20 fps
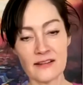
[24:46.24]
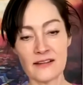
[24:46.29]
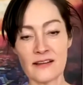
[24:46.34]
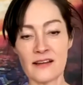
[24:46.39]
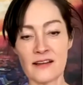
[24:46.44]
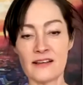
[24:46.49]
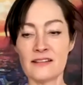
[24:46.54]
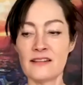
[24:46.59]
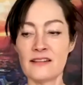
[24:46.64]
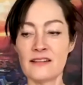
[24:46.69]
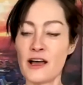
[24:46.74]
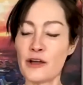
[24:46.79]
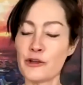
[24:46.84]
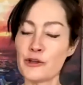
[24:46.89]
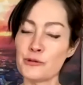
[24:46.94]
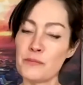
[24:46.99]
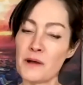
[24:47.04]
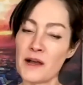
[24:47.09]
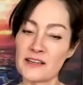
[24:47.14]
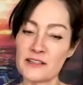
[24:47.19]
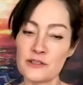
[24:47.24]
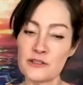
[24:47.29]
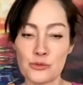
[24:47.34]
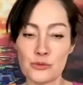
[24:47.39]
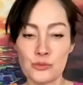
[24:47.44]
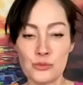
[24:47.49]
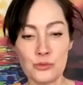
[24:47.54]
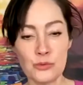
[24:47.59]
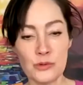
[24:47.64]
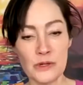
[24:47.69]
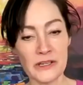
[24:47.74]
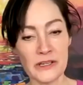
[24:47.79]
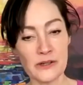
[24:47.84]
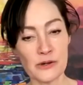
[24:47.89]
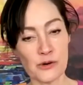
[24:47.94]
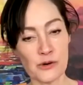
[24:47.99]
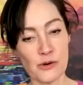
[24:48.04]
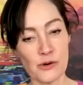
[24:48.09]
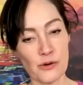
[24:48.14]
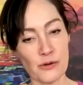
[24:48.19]
Allow your body to
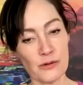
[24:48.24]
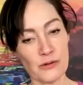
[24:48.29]
wiggle.